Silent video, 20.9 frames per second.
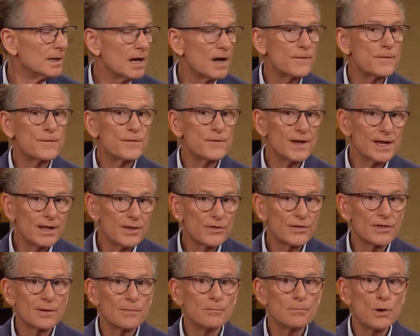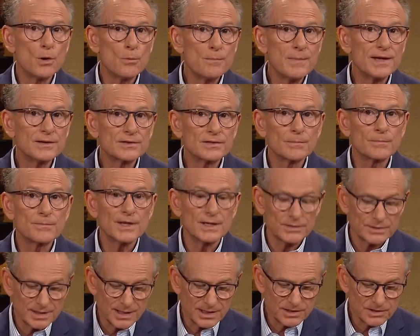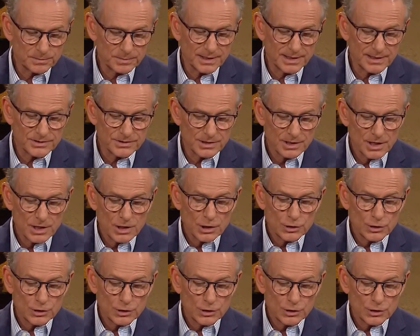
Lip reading: a faith momentum that takes place.